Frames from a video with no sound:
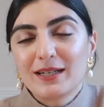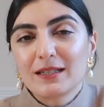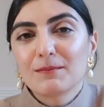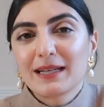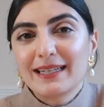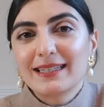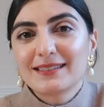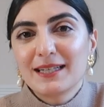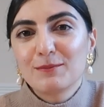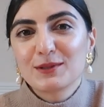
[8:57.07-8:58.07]
wedding planning
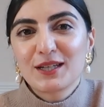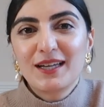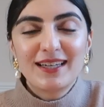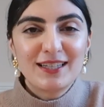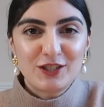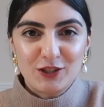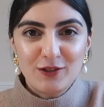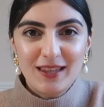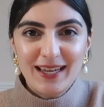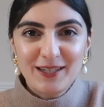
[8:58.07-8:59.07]
tips. See
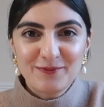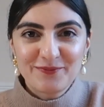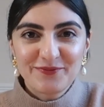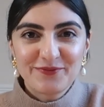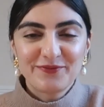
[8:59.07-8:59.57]
you then.